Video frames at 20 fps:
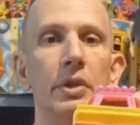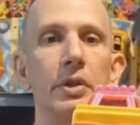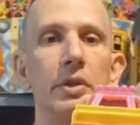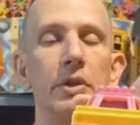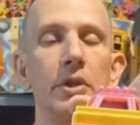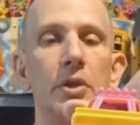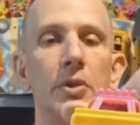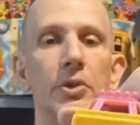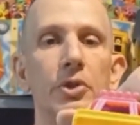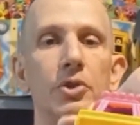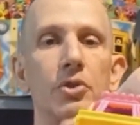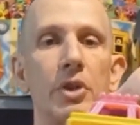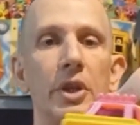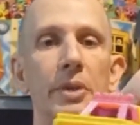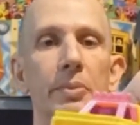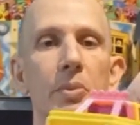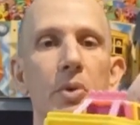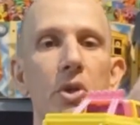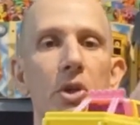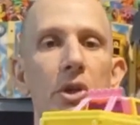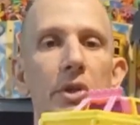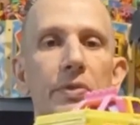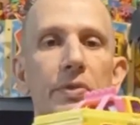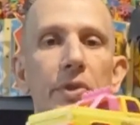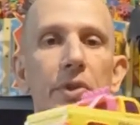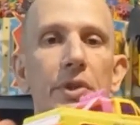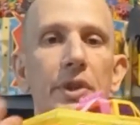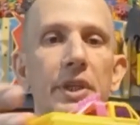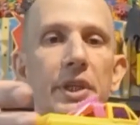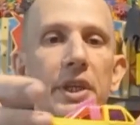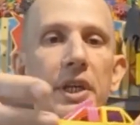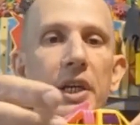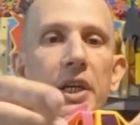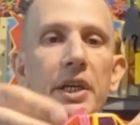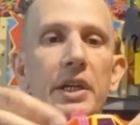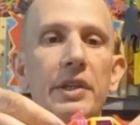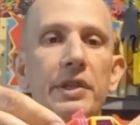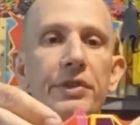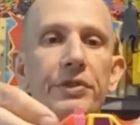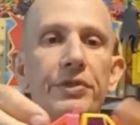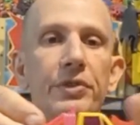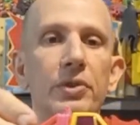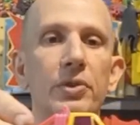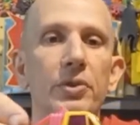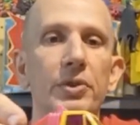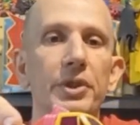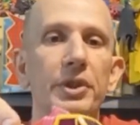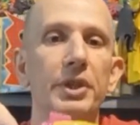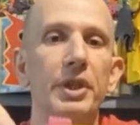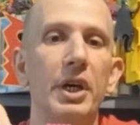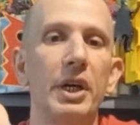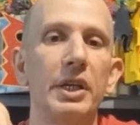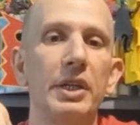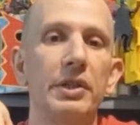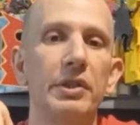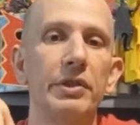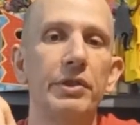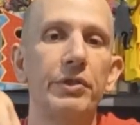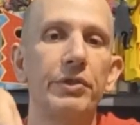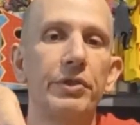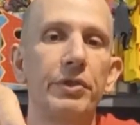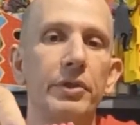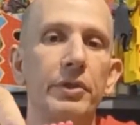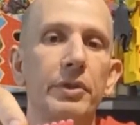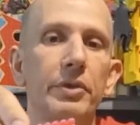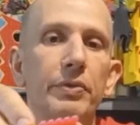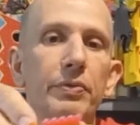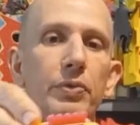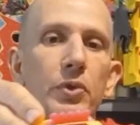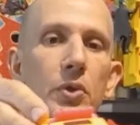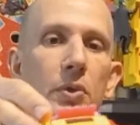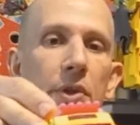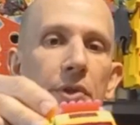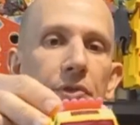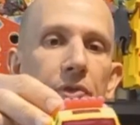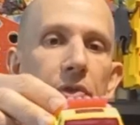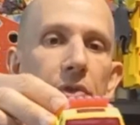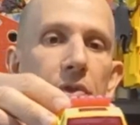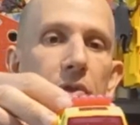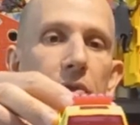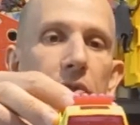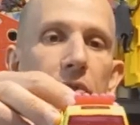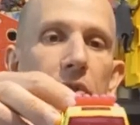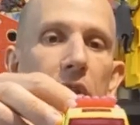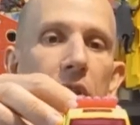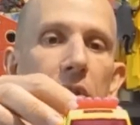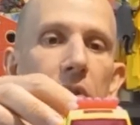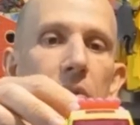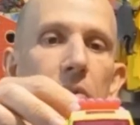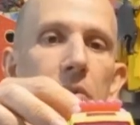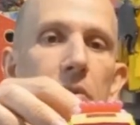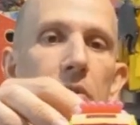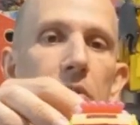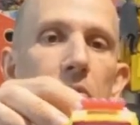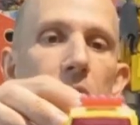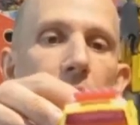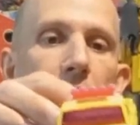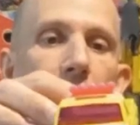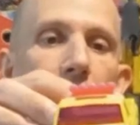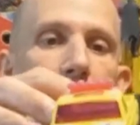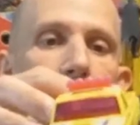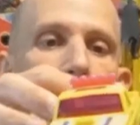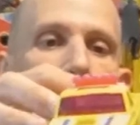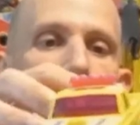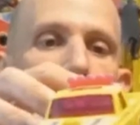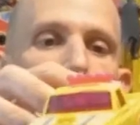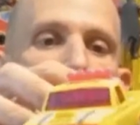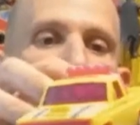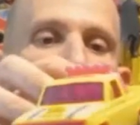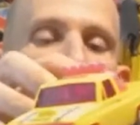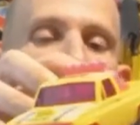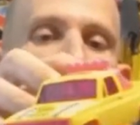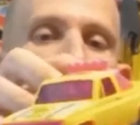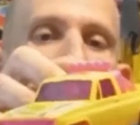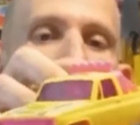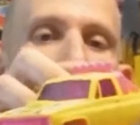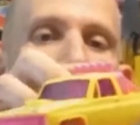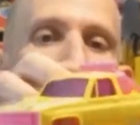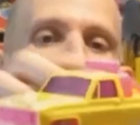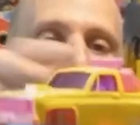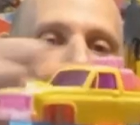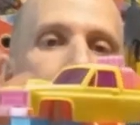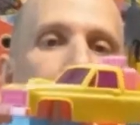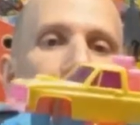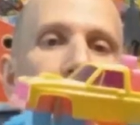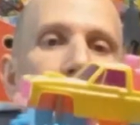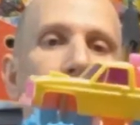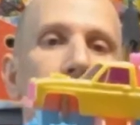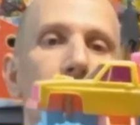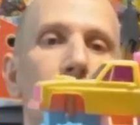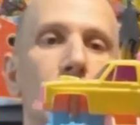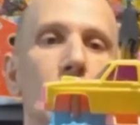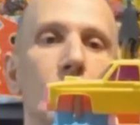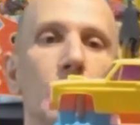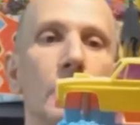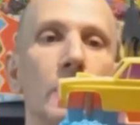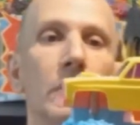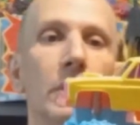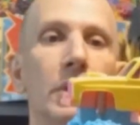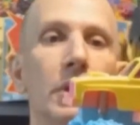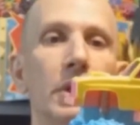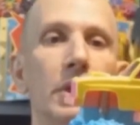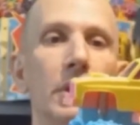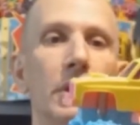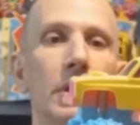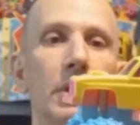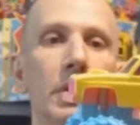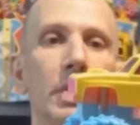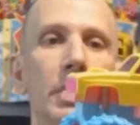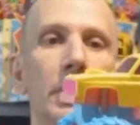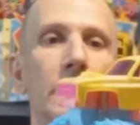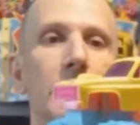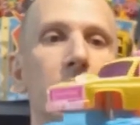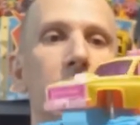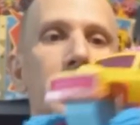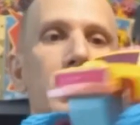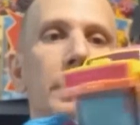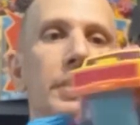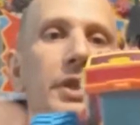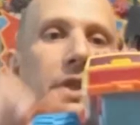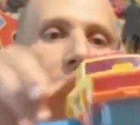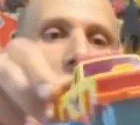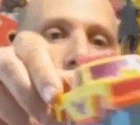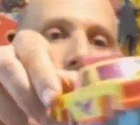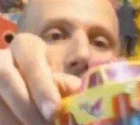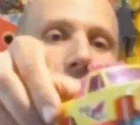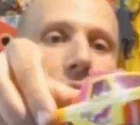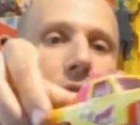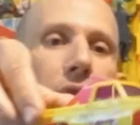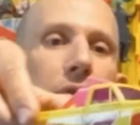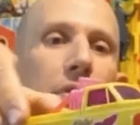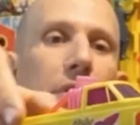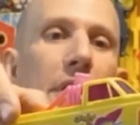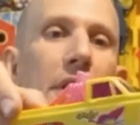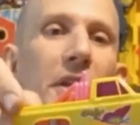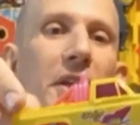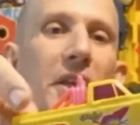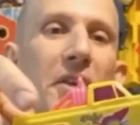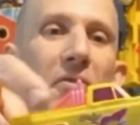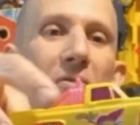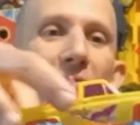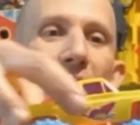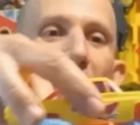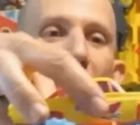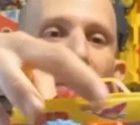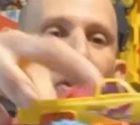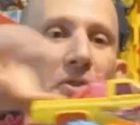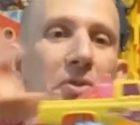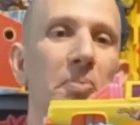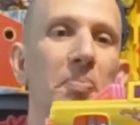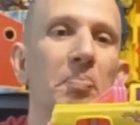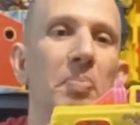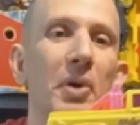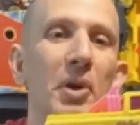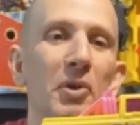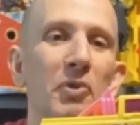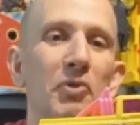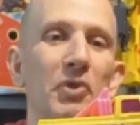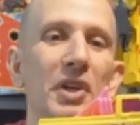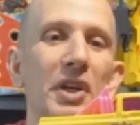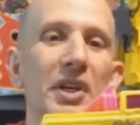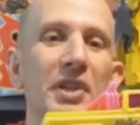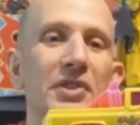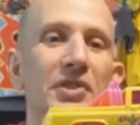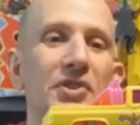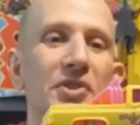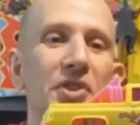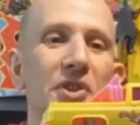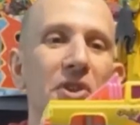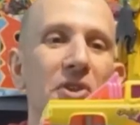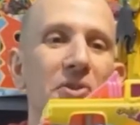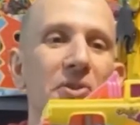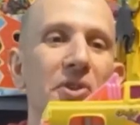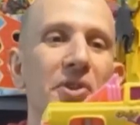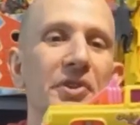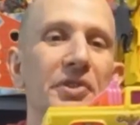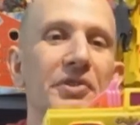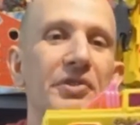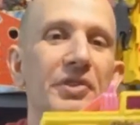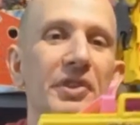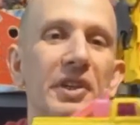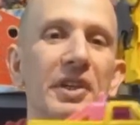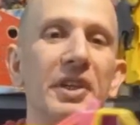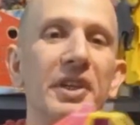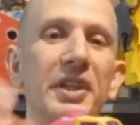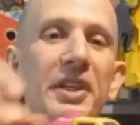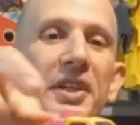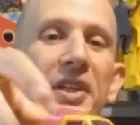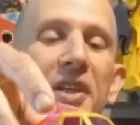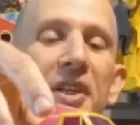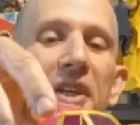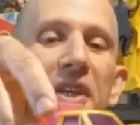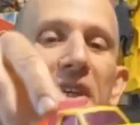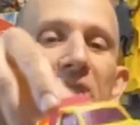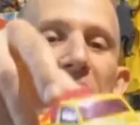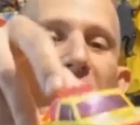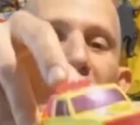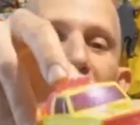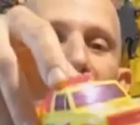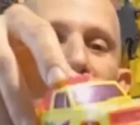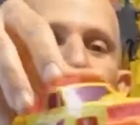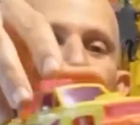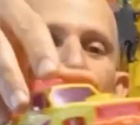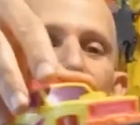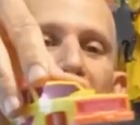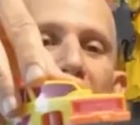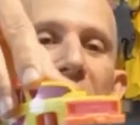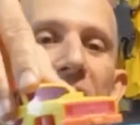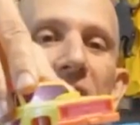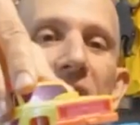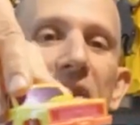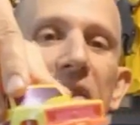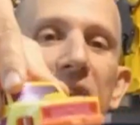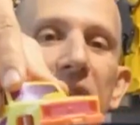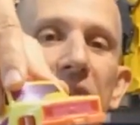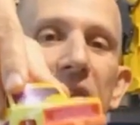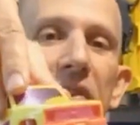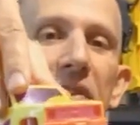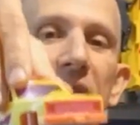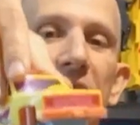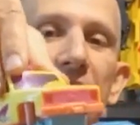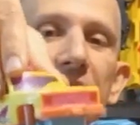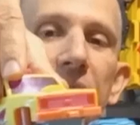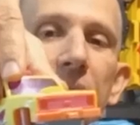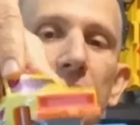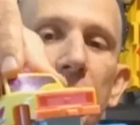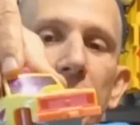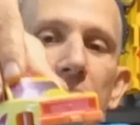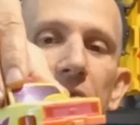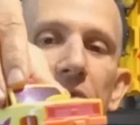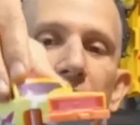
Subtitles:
you know, a trademark of the late 80s, early 90s, the fluorescent yellow and green and the pink and the blue. You got that, that funny little butterfly sticker on the side. And that's some good